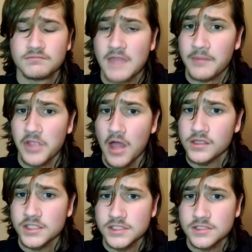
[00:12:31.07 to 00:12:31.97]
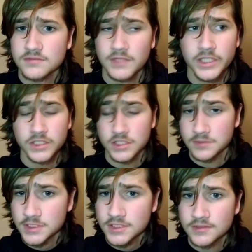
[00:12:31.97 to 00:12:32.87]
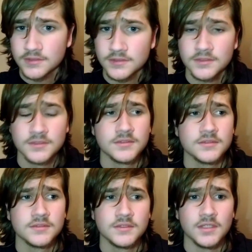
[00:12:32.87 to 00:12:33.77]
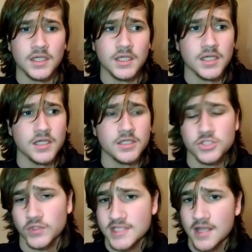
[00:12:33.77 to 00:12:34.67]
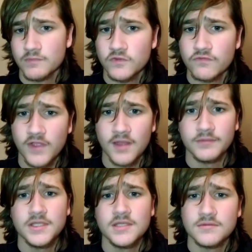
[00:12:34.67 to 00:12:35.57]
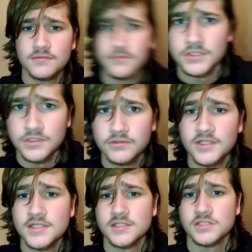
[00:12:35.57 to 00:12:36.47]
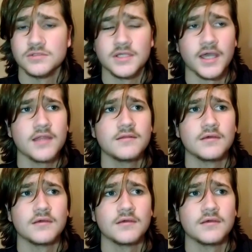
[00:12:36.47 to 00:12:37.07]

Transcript: happy holidays, Merry Christmas. Enjoy time with your family and the new things that you got.